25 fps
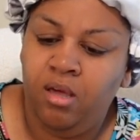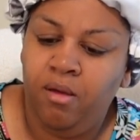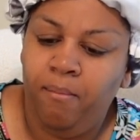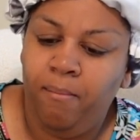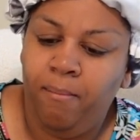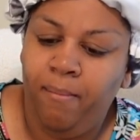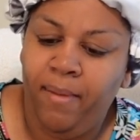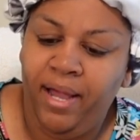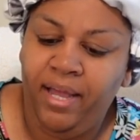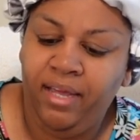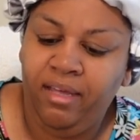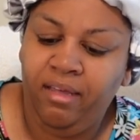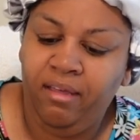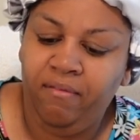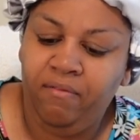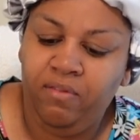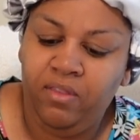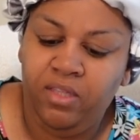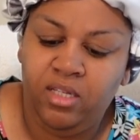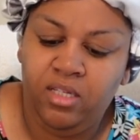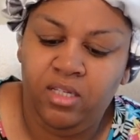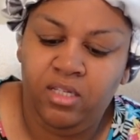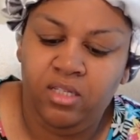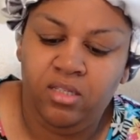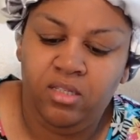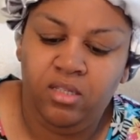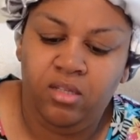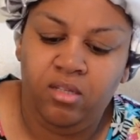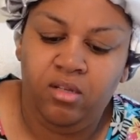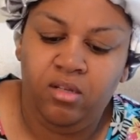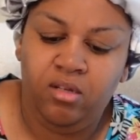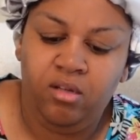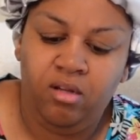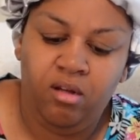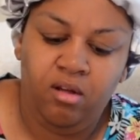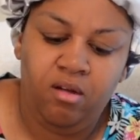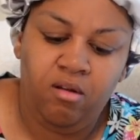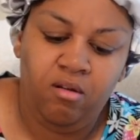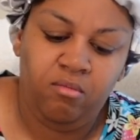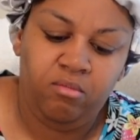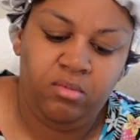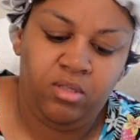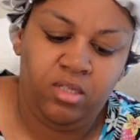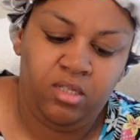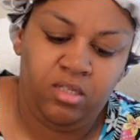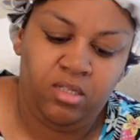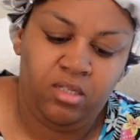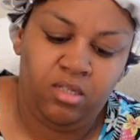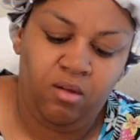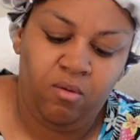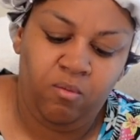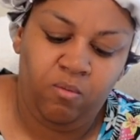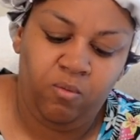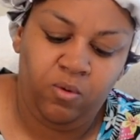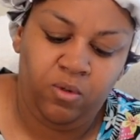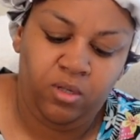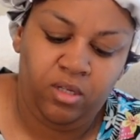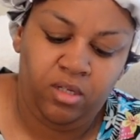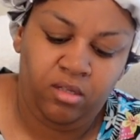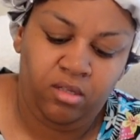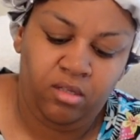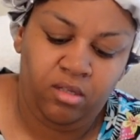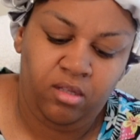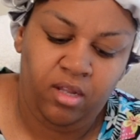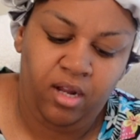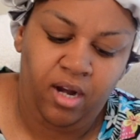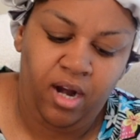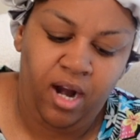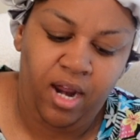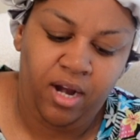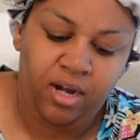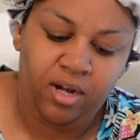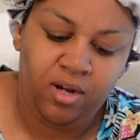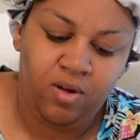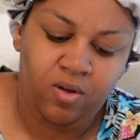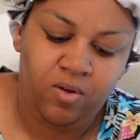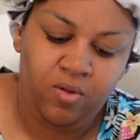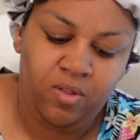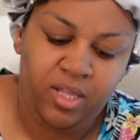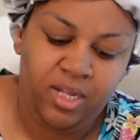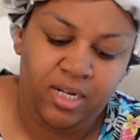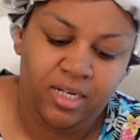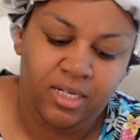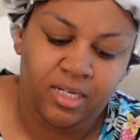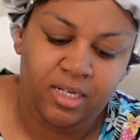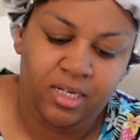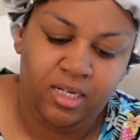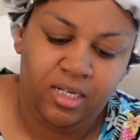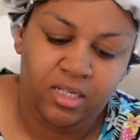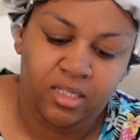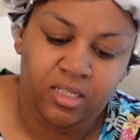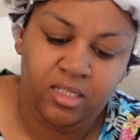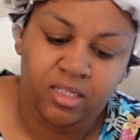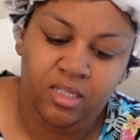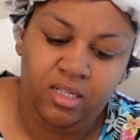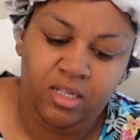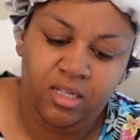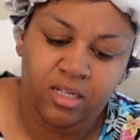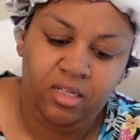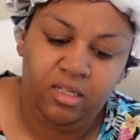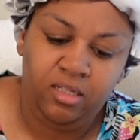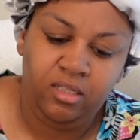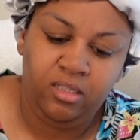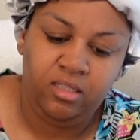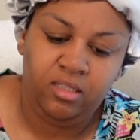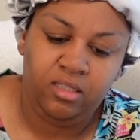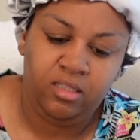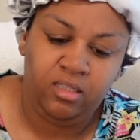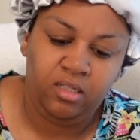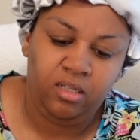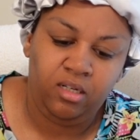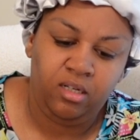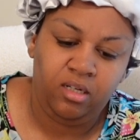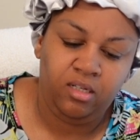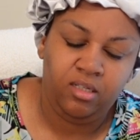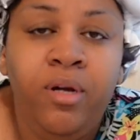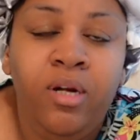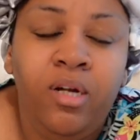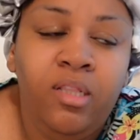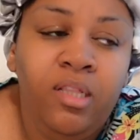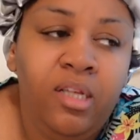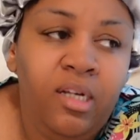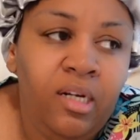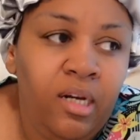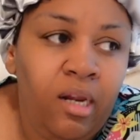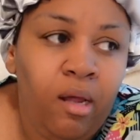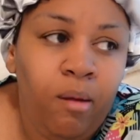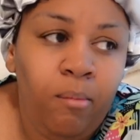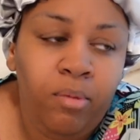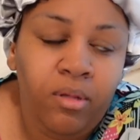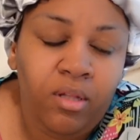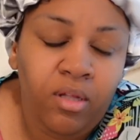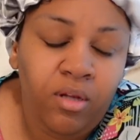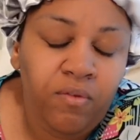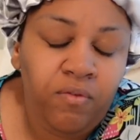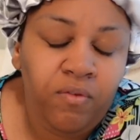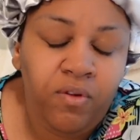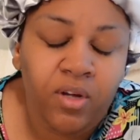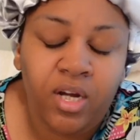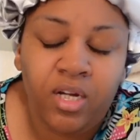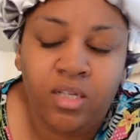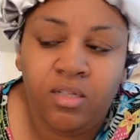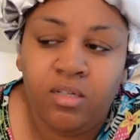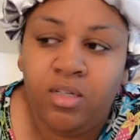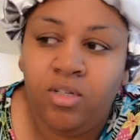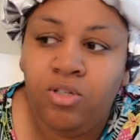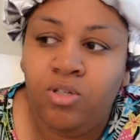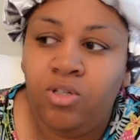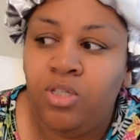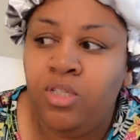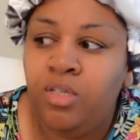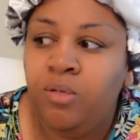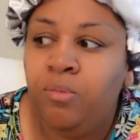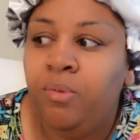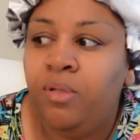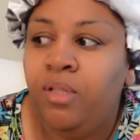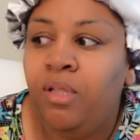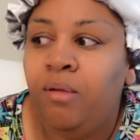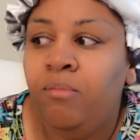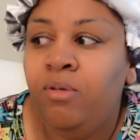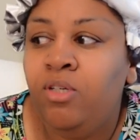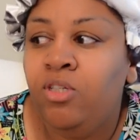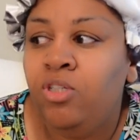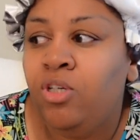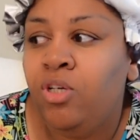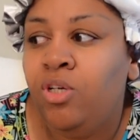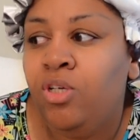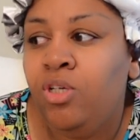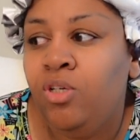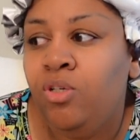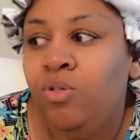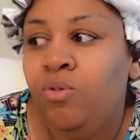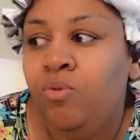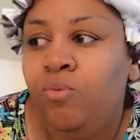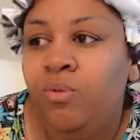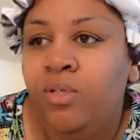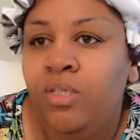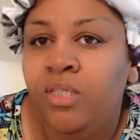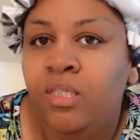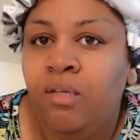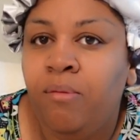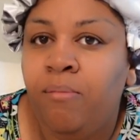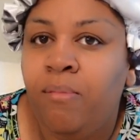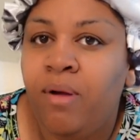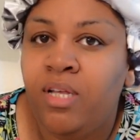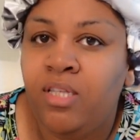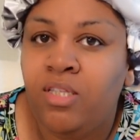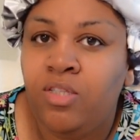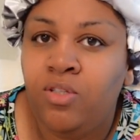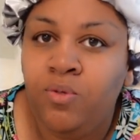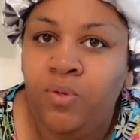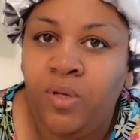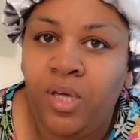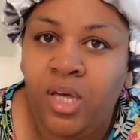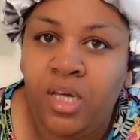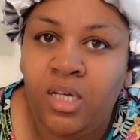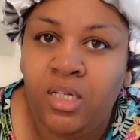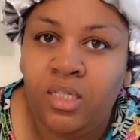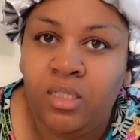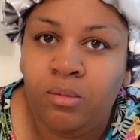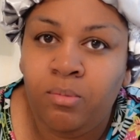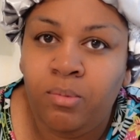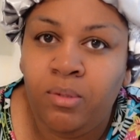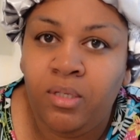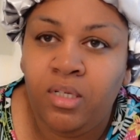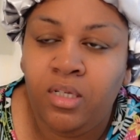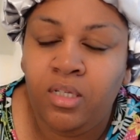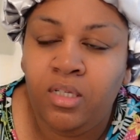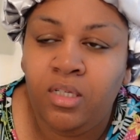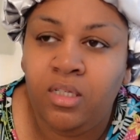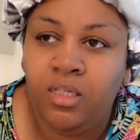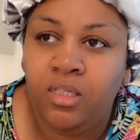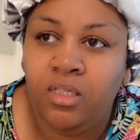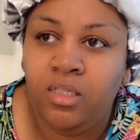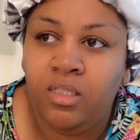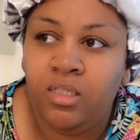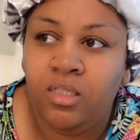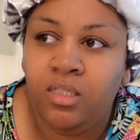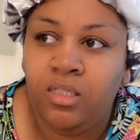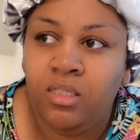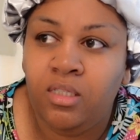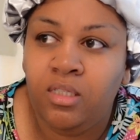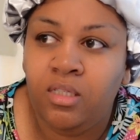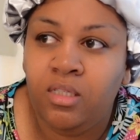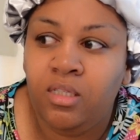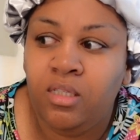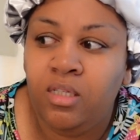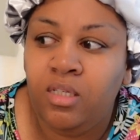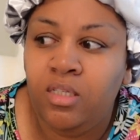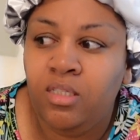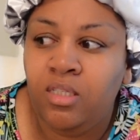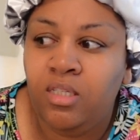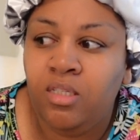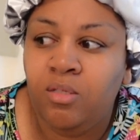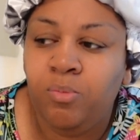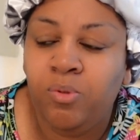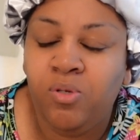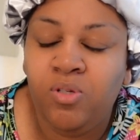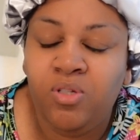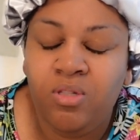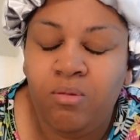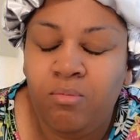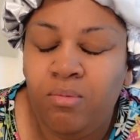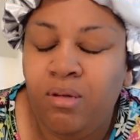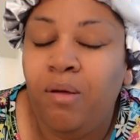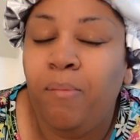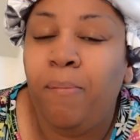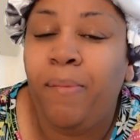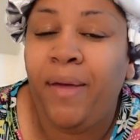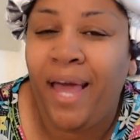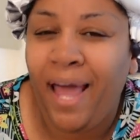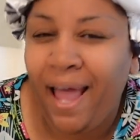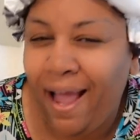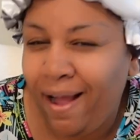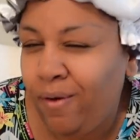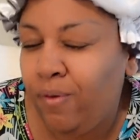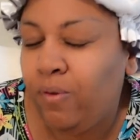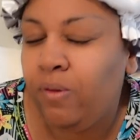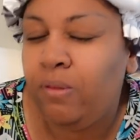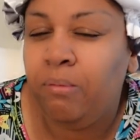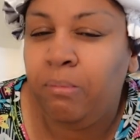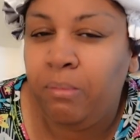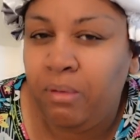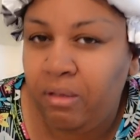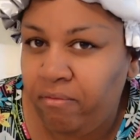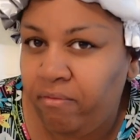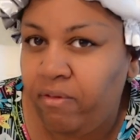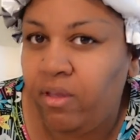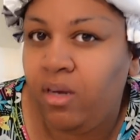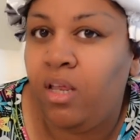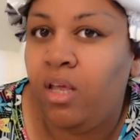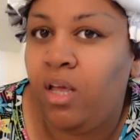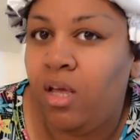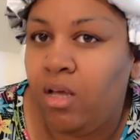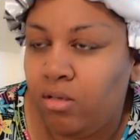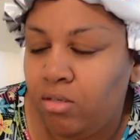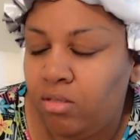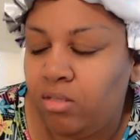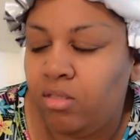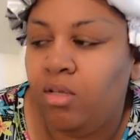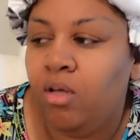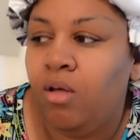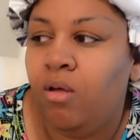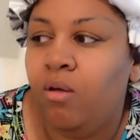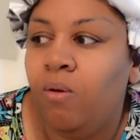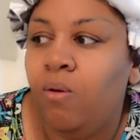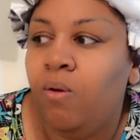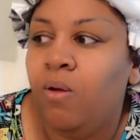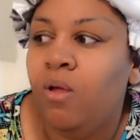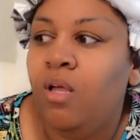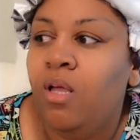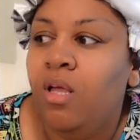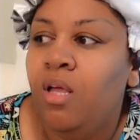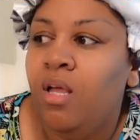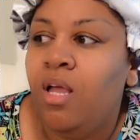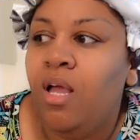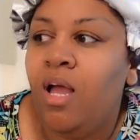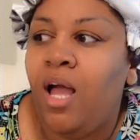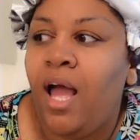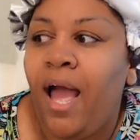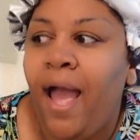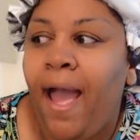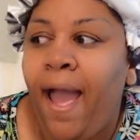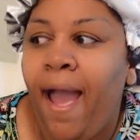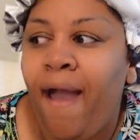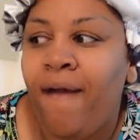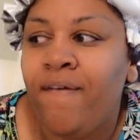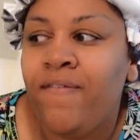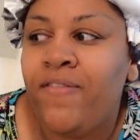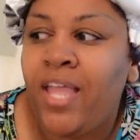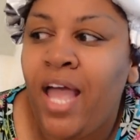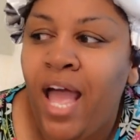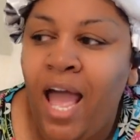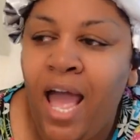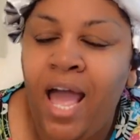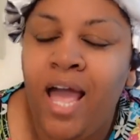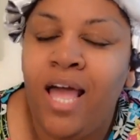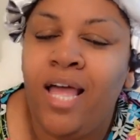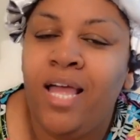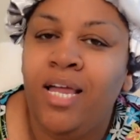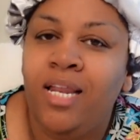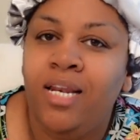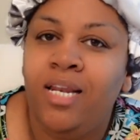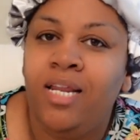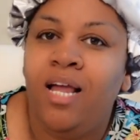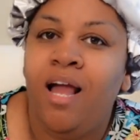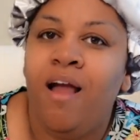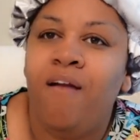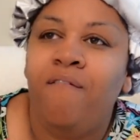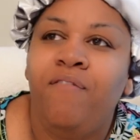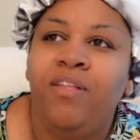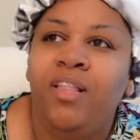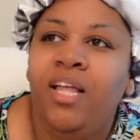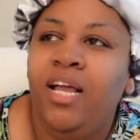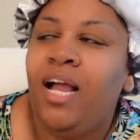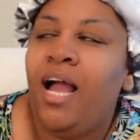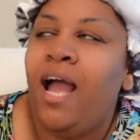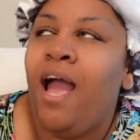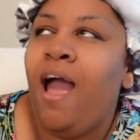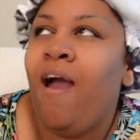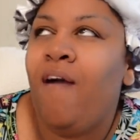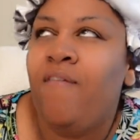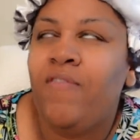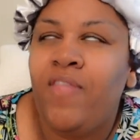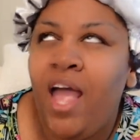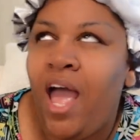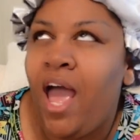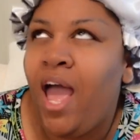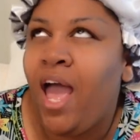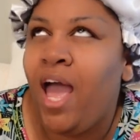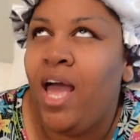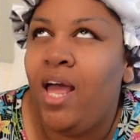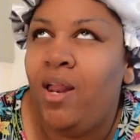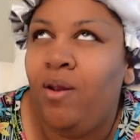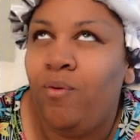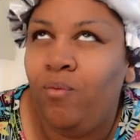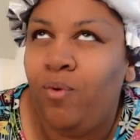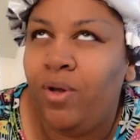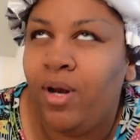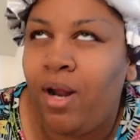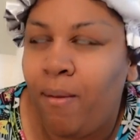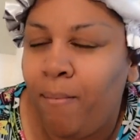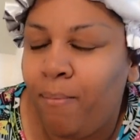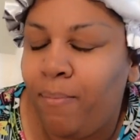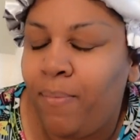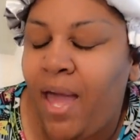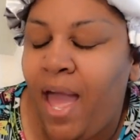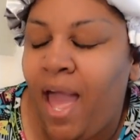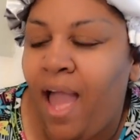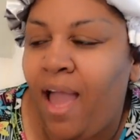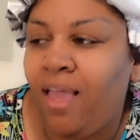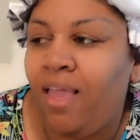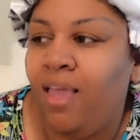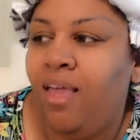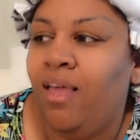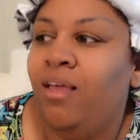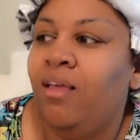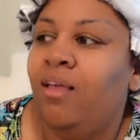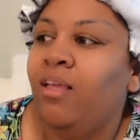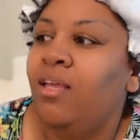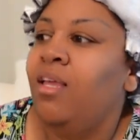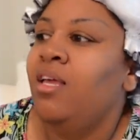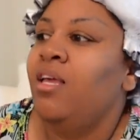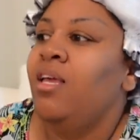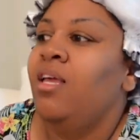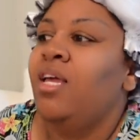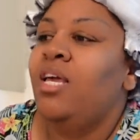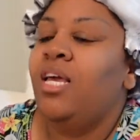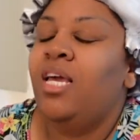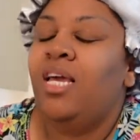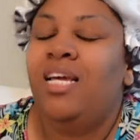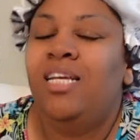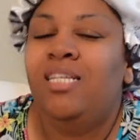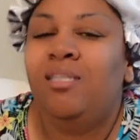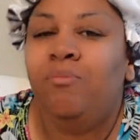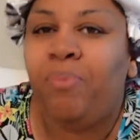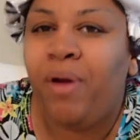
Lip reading: might give these to someone that I know that does these. Put her link down below if you guys are interested, but let me show you what's in my suitcase because this is supposed to be a pack with me video. So I feel like I have to add what I'm packing. It's